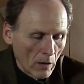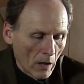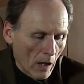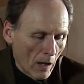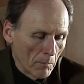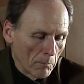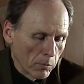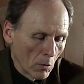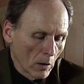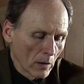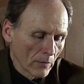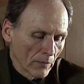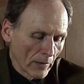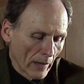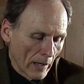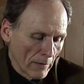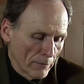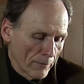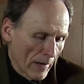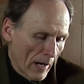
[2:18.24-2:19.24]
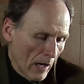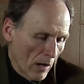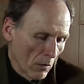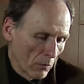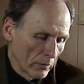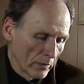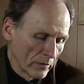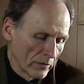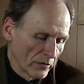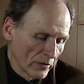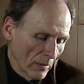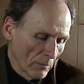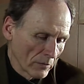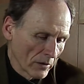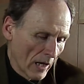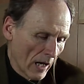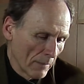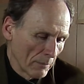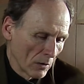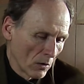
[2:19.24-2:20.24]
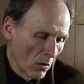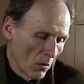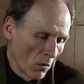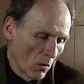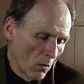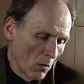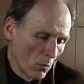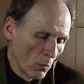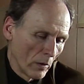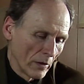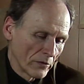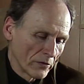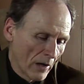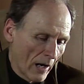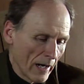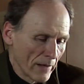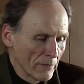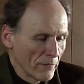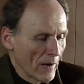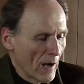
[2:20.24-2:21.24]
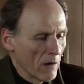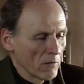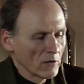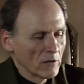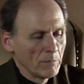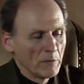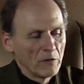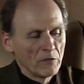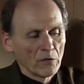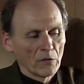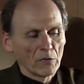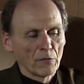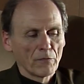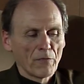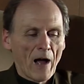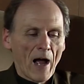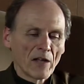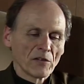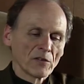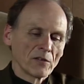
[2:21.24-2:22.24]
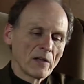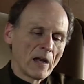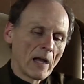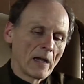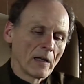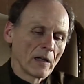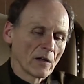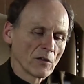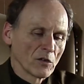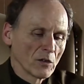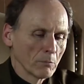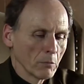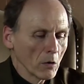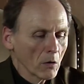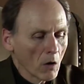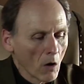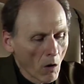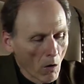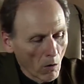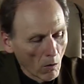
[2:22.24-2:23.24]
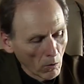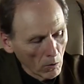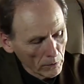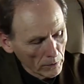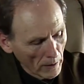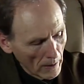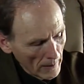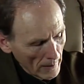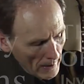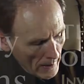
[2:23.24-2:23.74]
a book that I found some time ago, which I found to be just fascinating. It's a book called